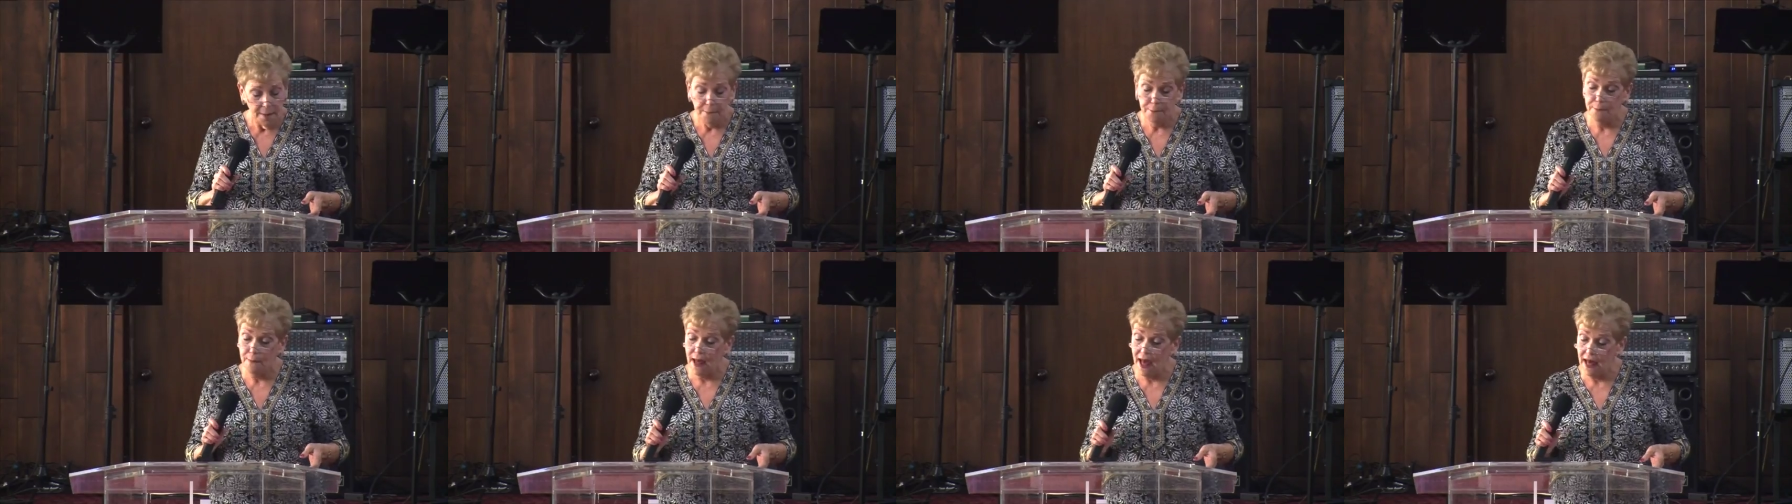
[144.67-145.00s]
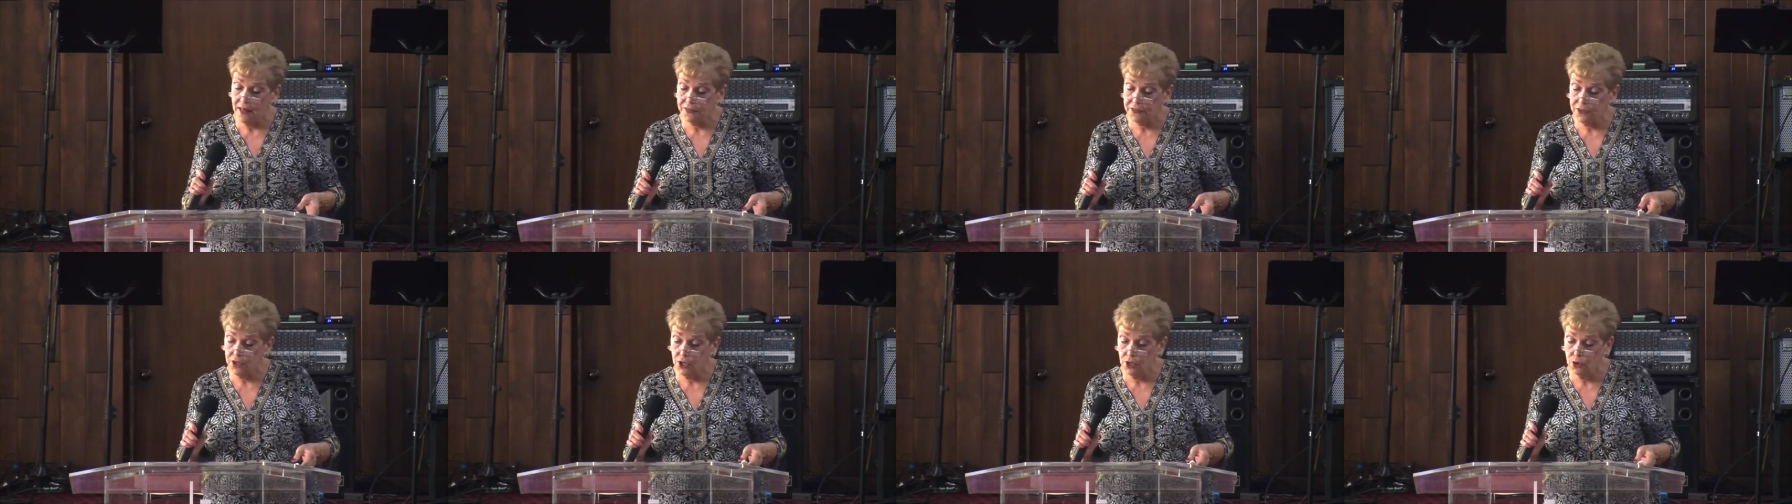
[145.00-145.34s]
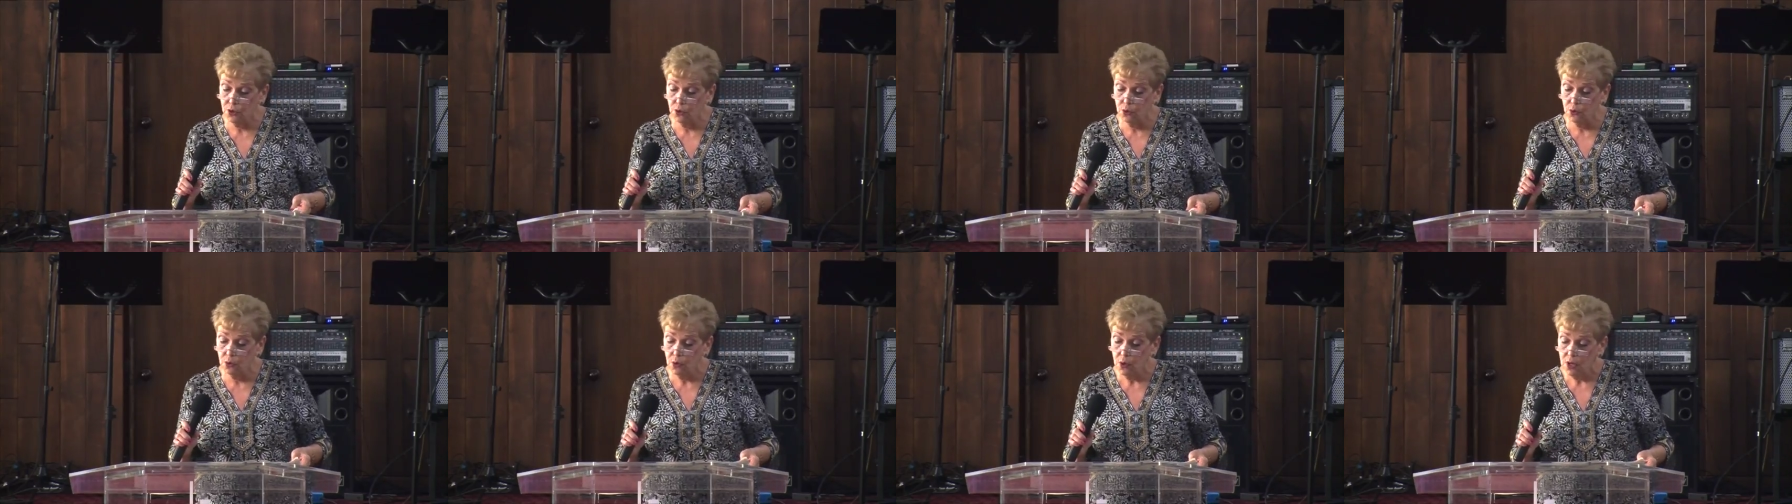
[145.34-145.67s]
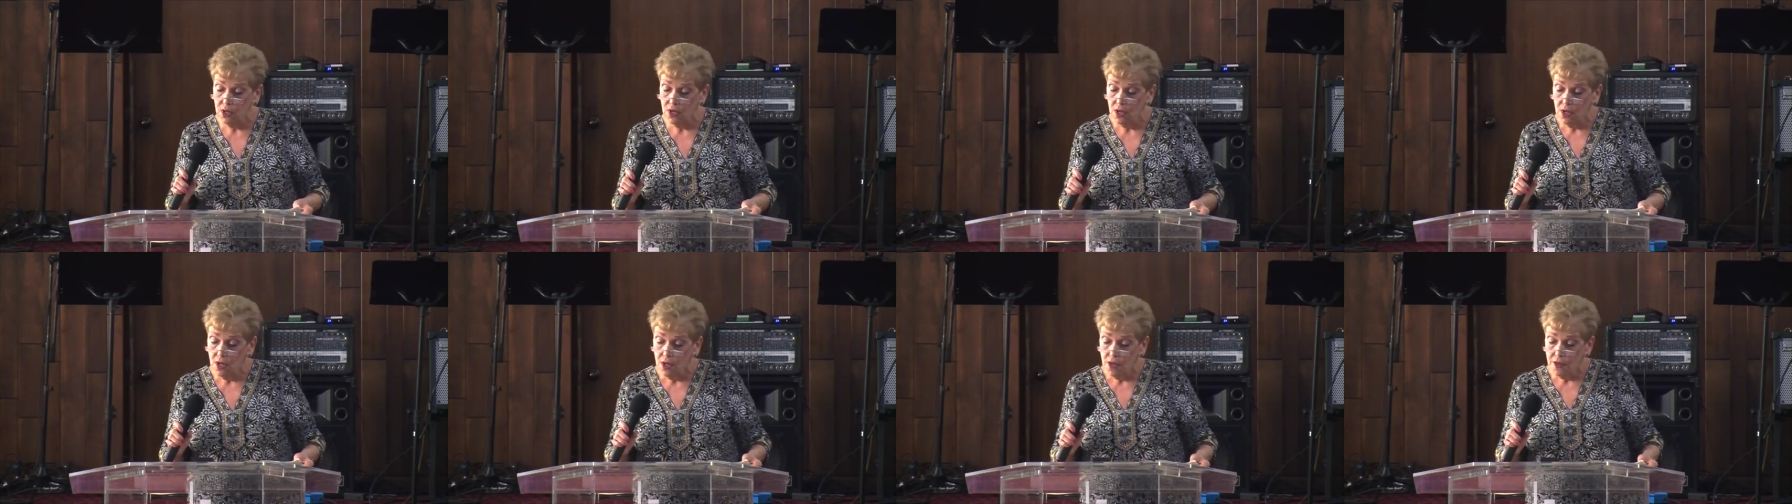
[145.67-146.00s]
Matthew
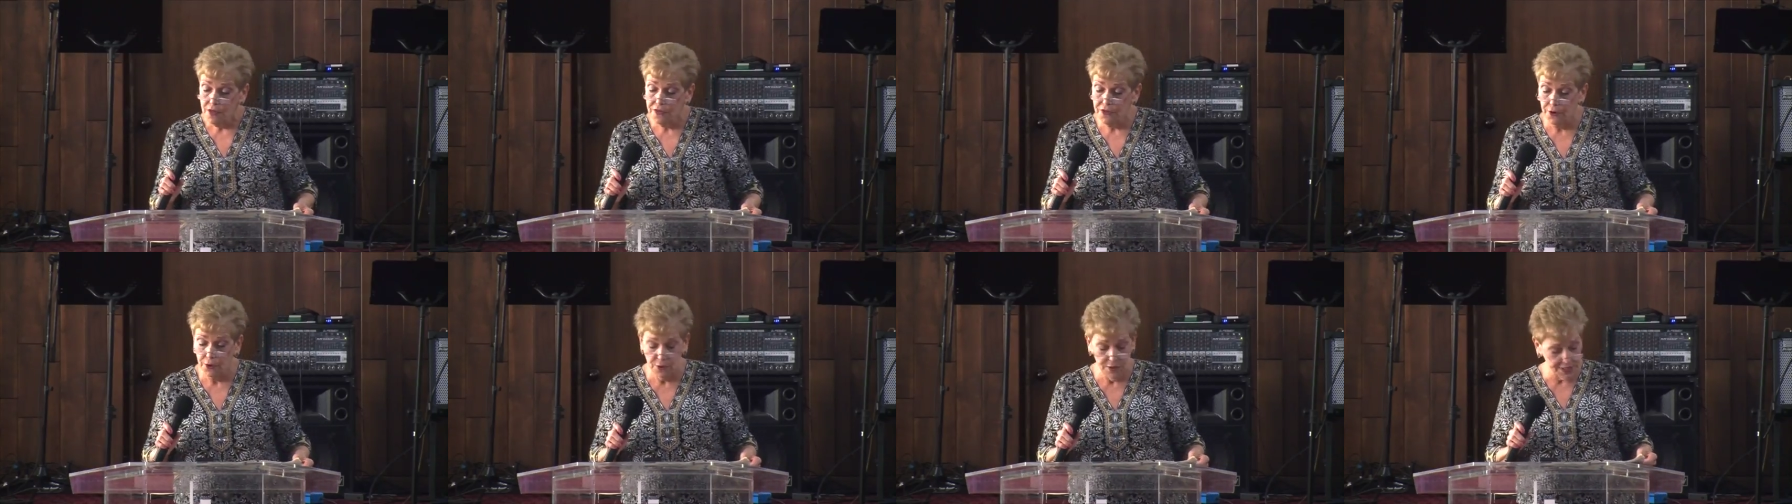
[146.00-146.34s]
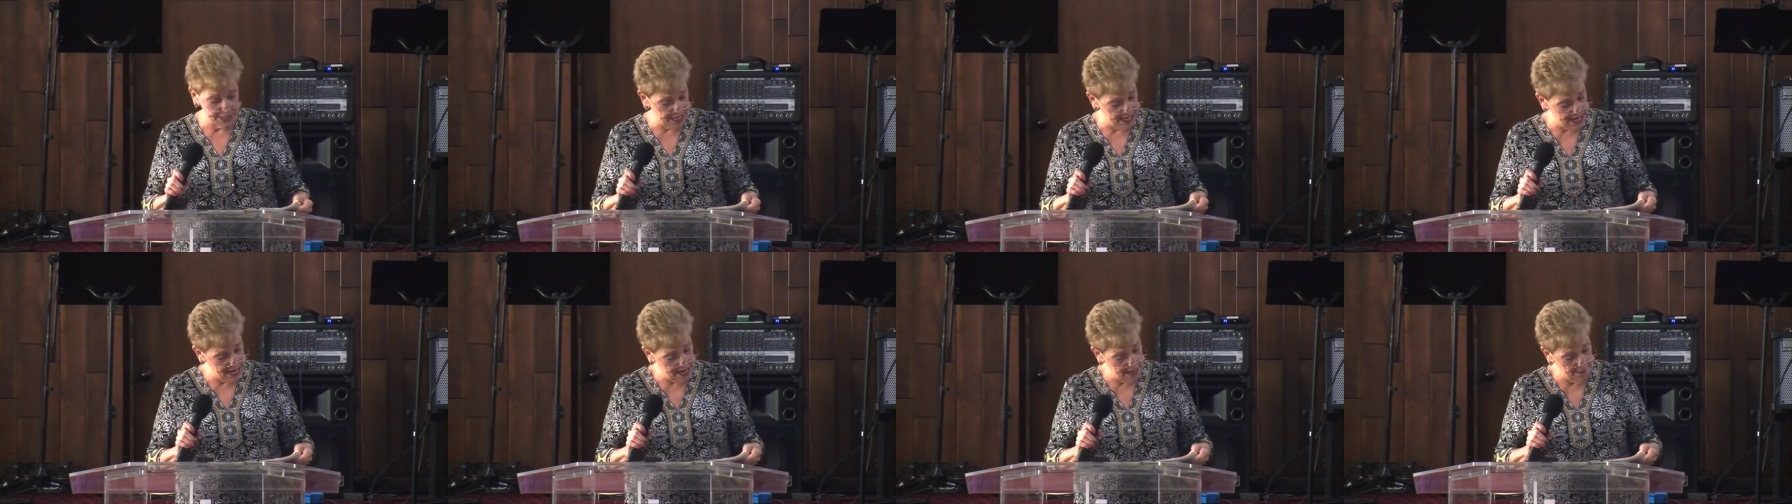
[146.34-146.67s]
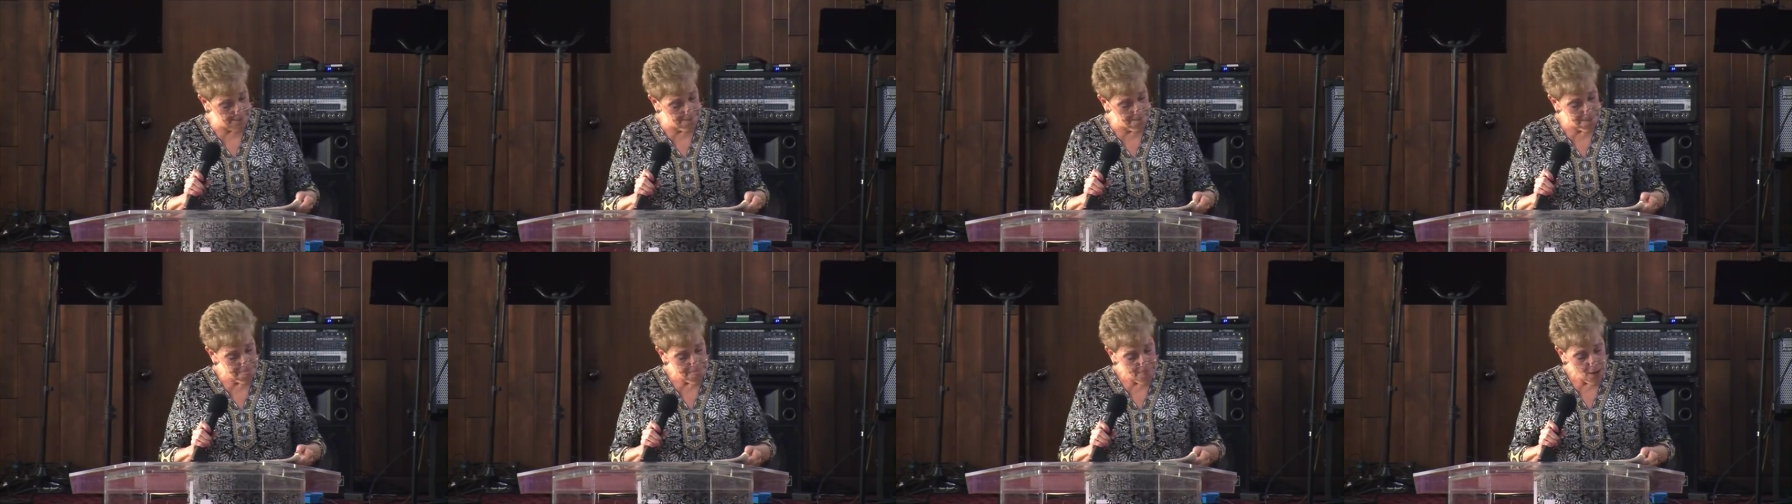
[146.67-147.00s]
13,